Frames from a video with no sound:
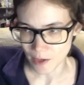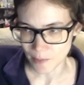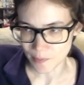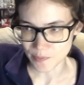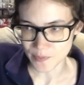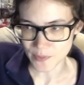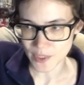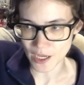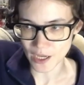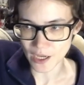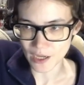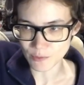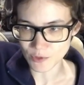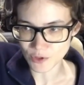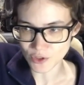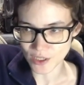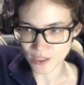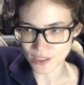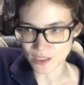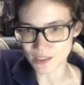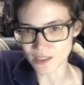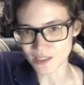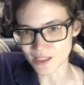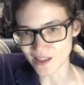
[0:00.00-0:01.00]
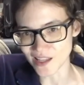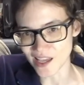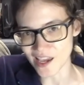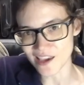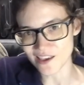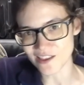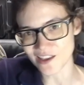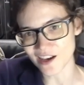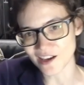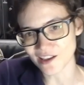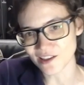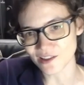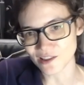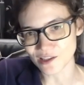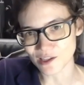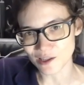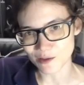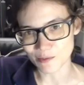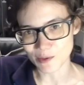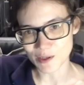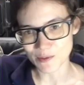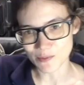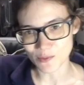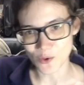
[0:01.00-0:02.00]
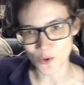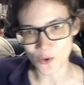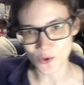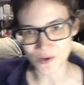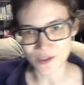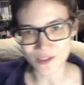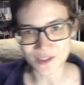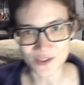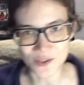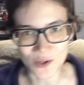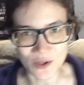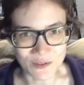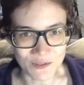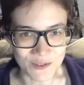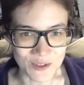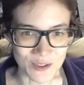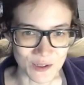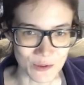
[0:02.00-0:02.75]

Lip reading: Yeah, I'm trying to delay that a little bit more, so I've got to